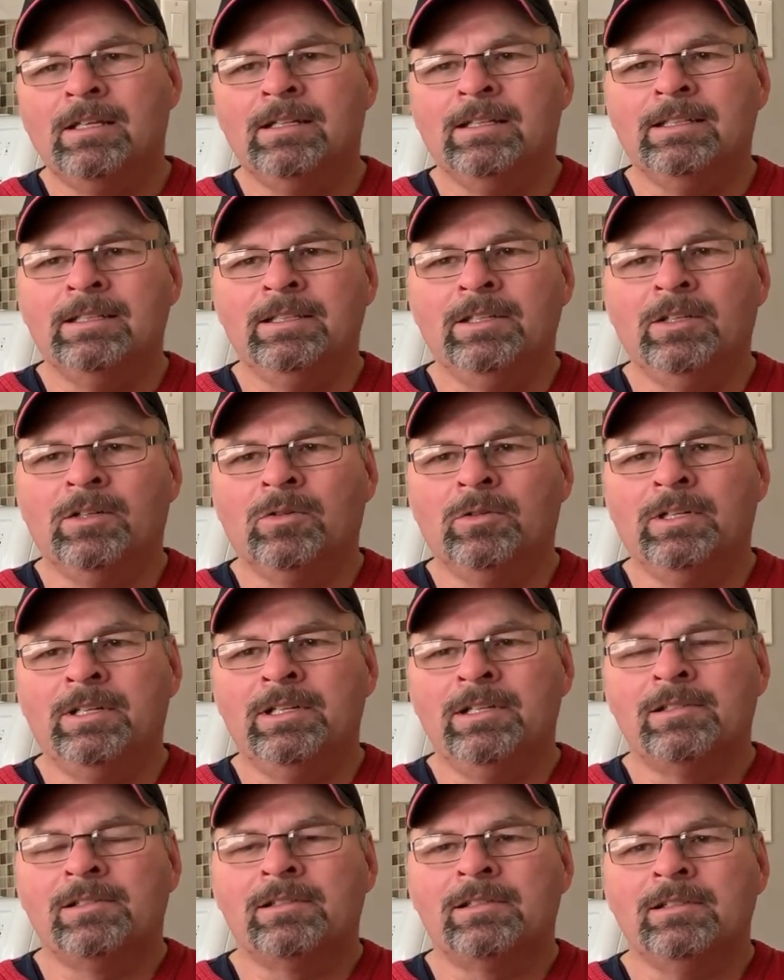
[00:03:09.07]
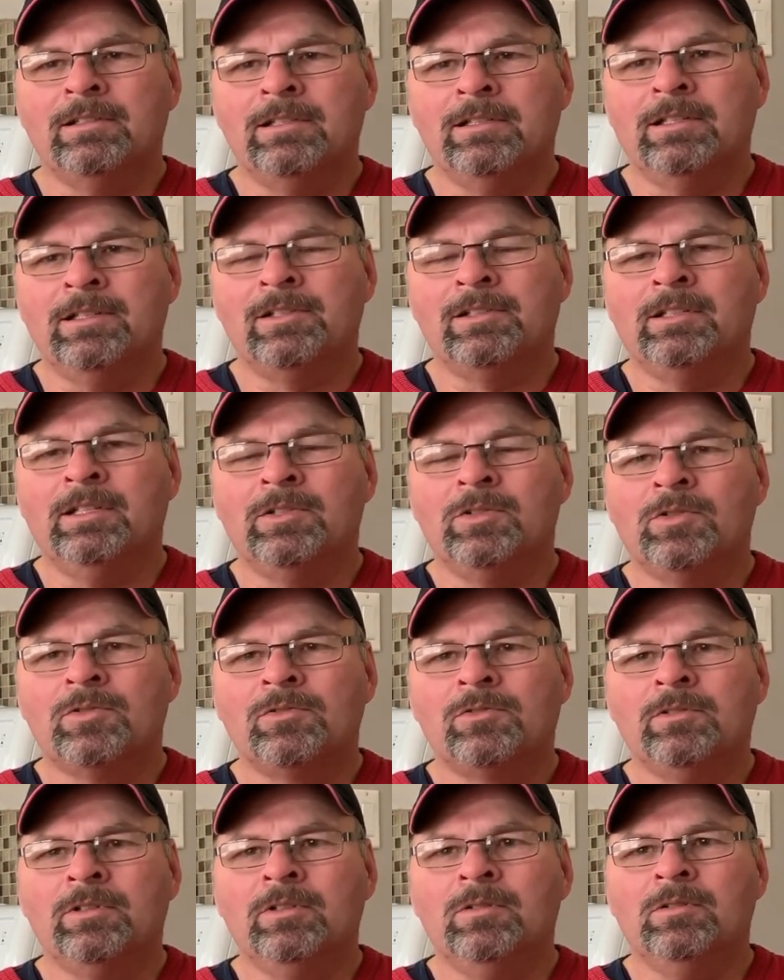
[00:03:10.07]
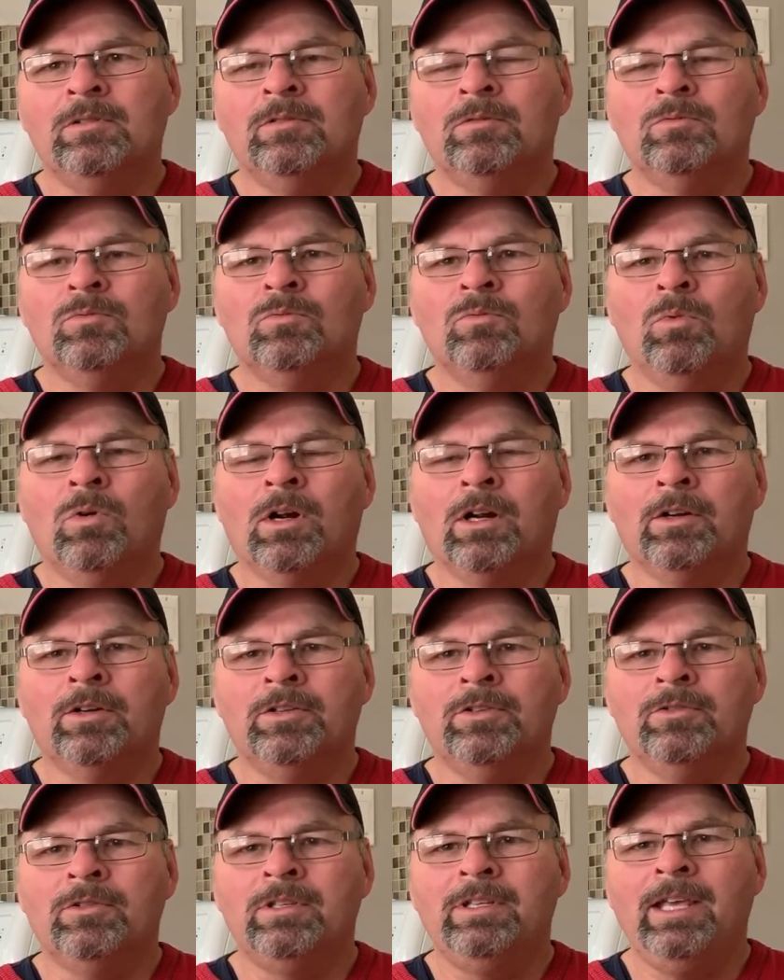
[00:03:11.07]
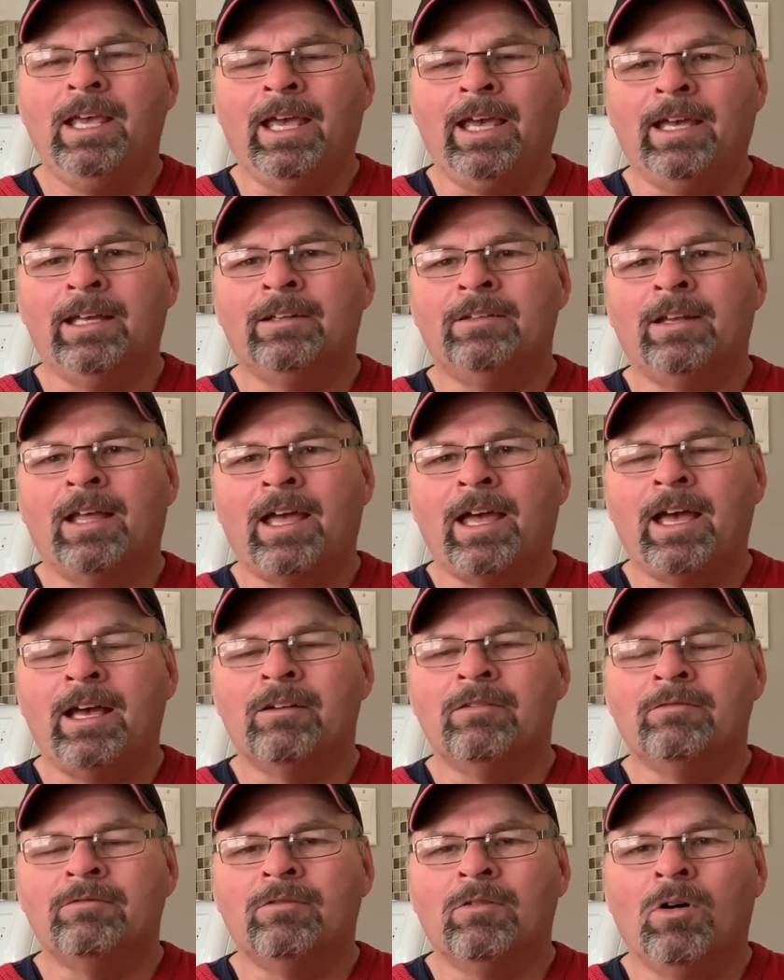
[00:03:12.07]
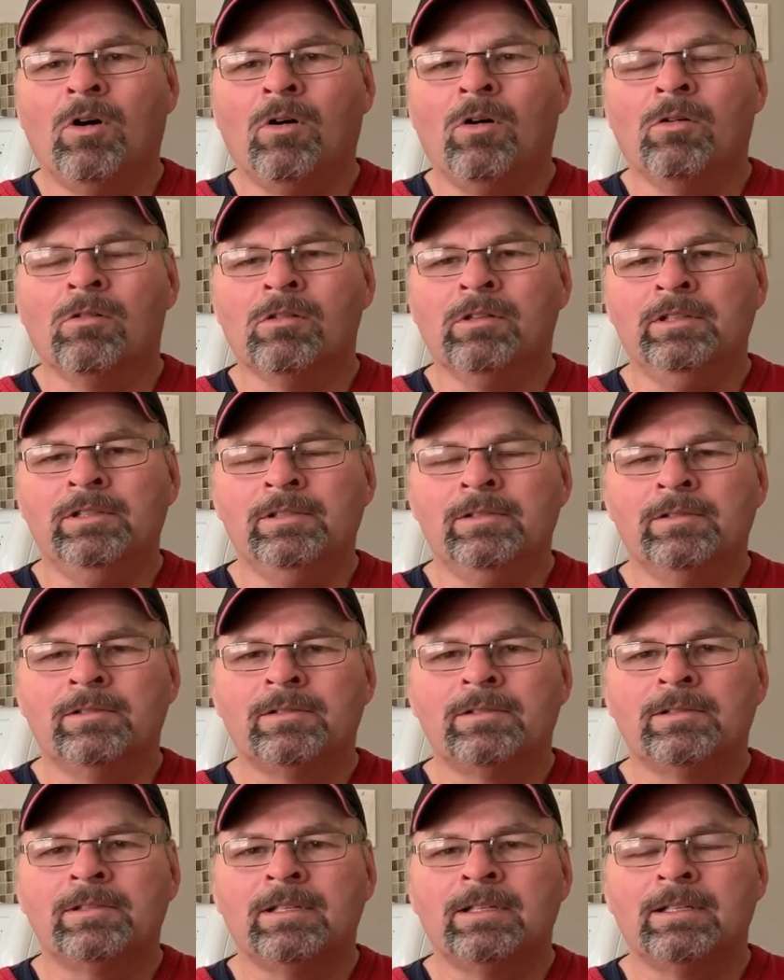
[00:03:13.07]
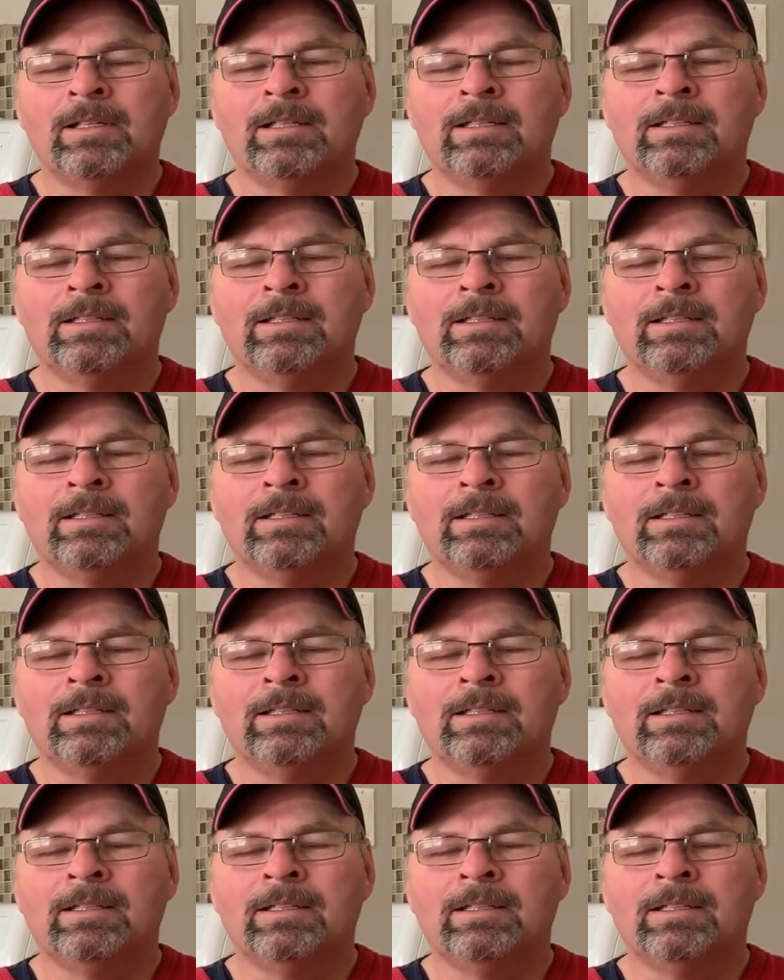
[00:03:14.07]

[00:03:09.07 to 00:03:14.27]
It is an industry where you can have all these